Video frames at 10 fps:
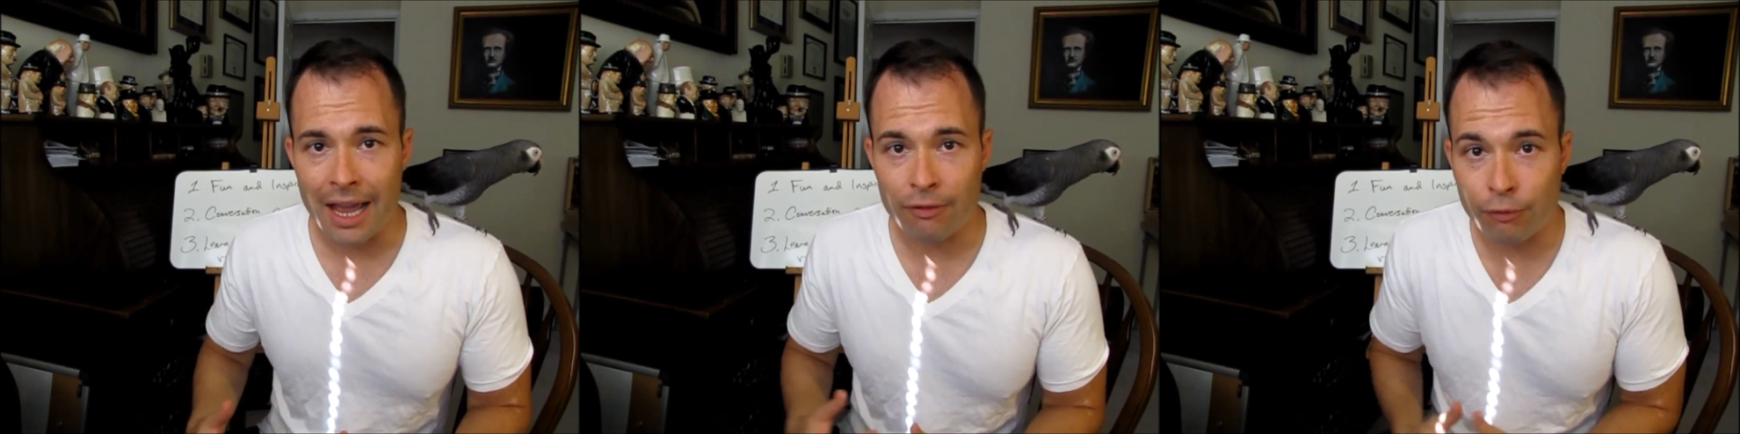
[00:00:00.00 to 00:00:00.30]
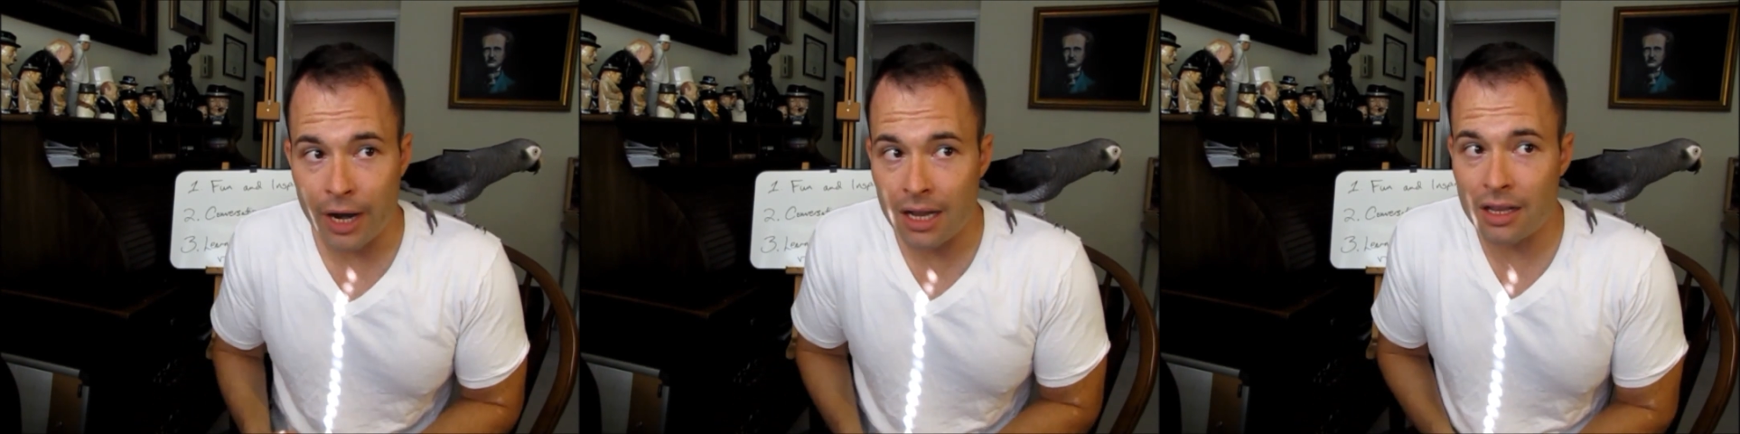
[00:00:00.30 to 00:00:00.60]
and
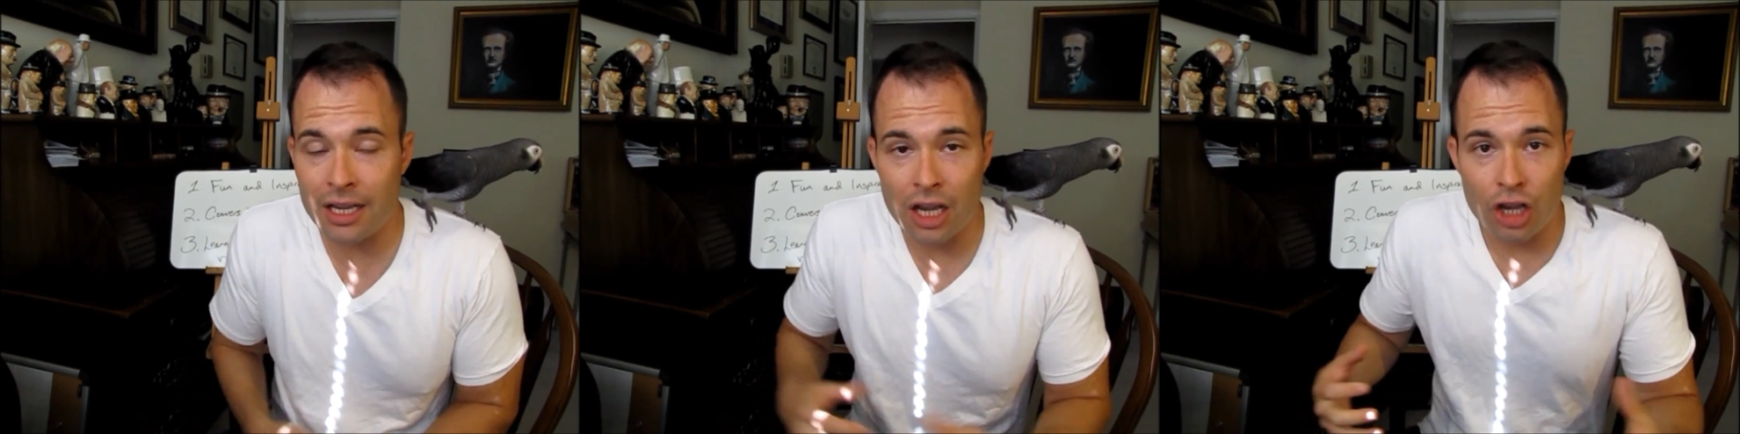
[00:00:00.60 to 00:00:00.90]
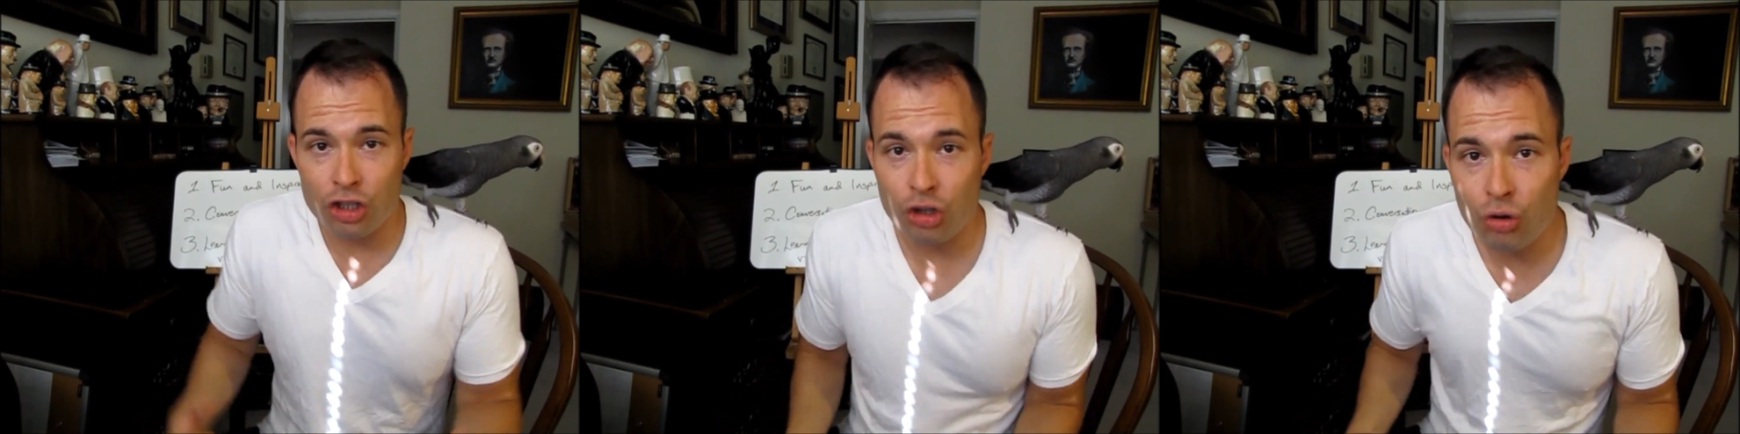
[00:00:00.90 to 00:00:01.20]
frankly,
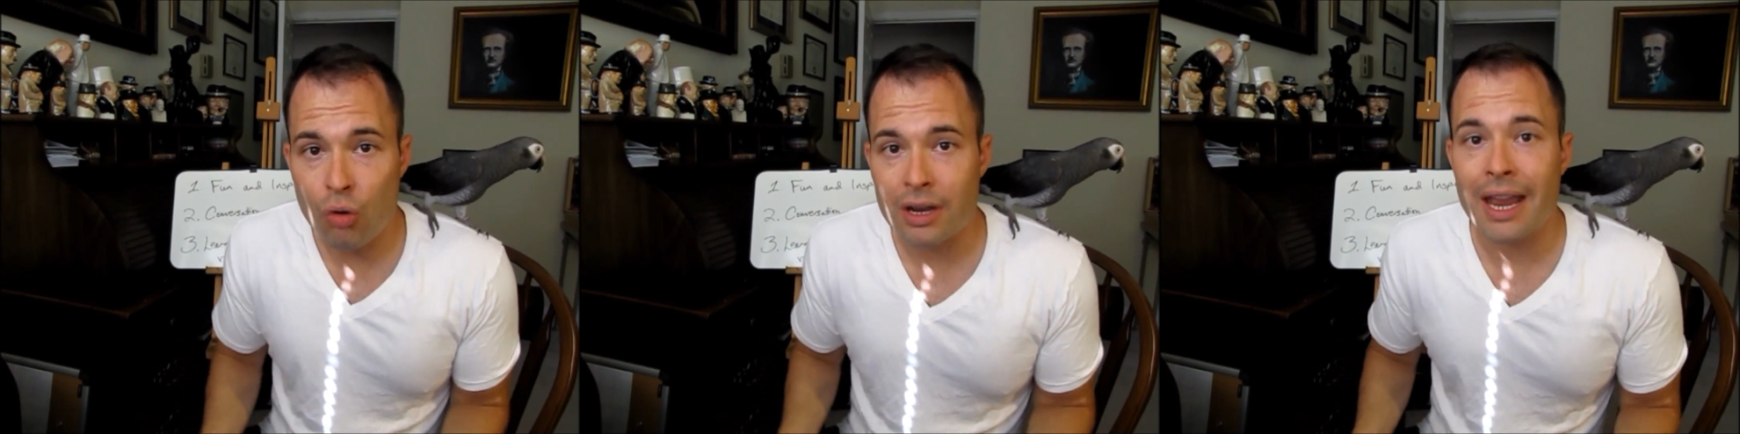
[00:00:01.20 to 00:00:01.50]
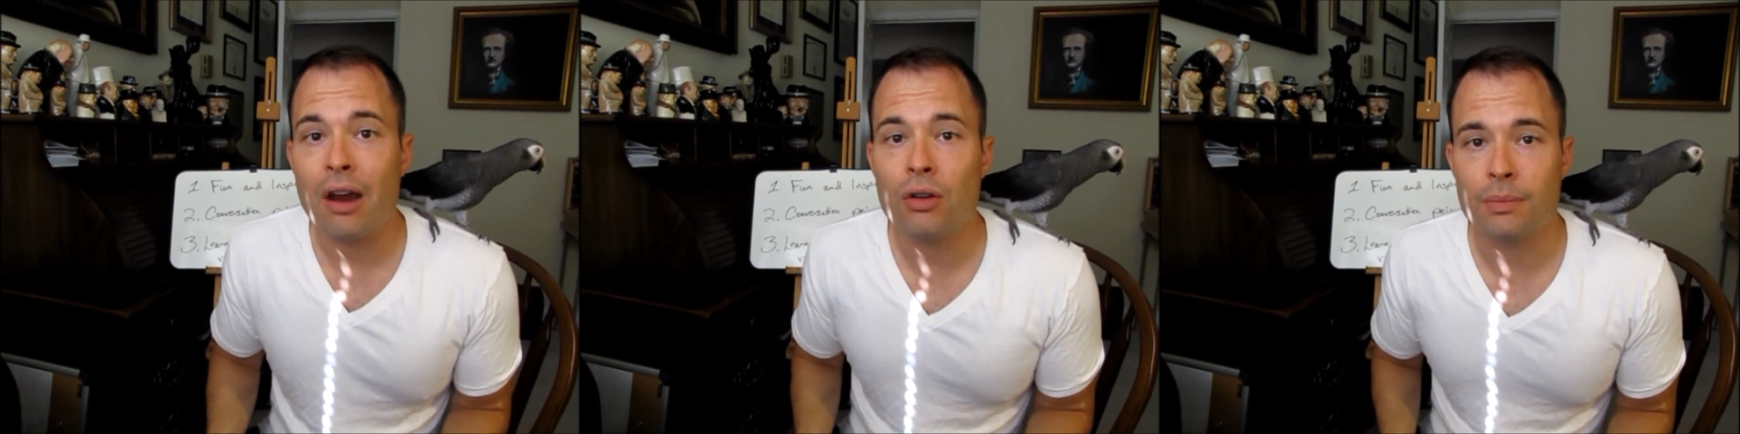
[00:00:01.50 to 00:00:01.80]
you don't
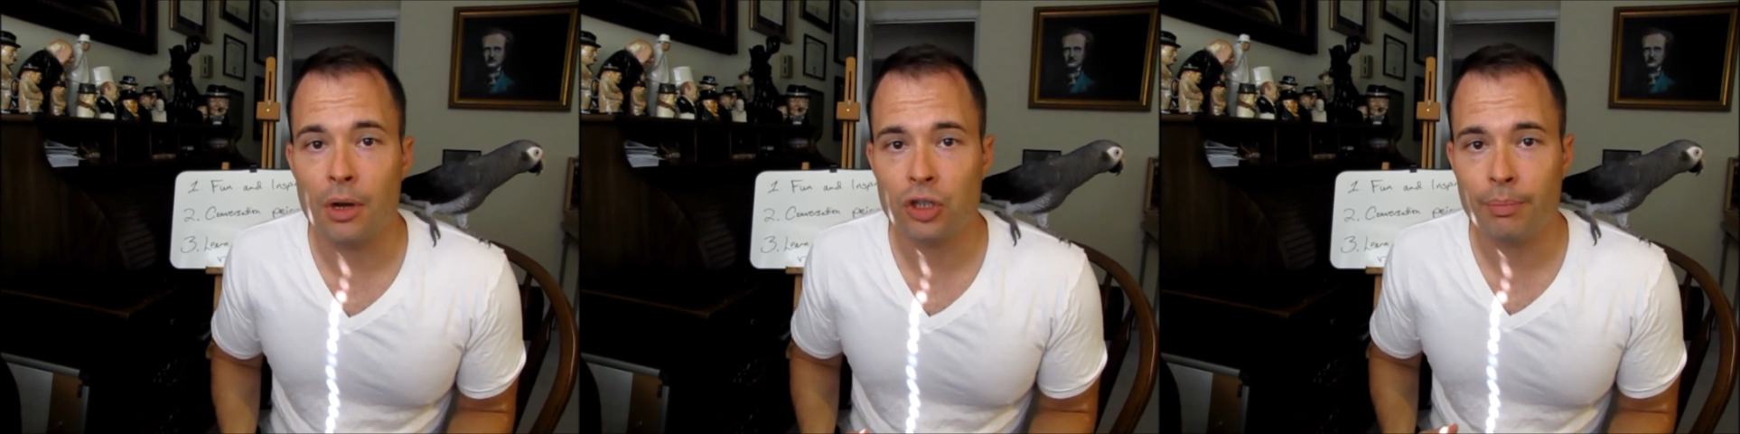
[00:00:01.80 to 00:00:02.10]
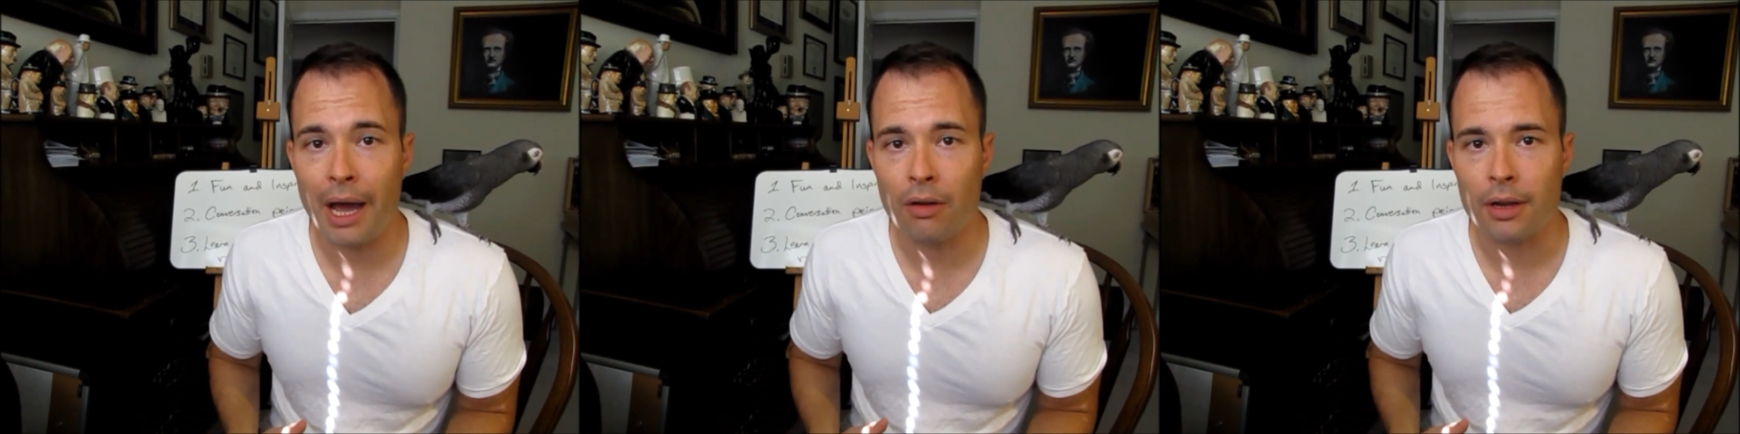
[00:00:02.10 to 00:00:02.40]
care as much
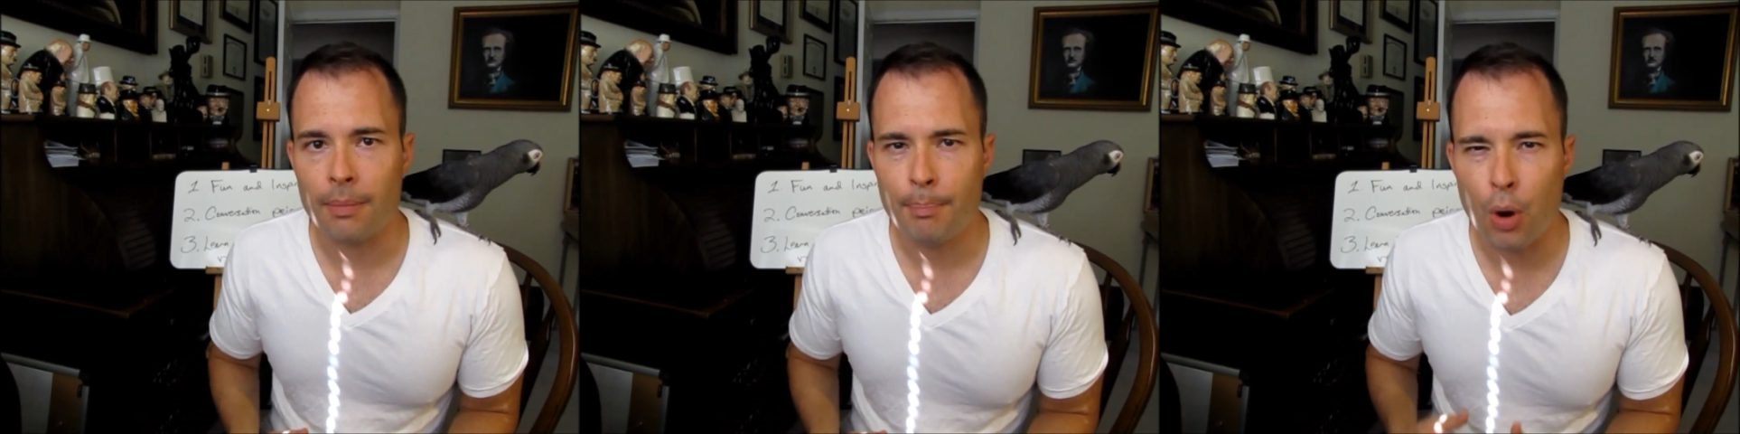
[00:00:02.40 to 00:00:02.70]
about it.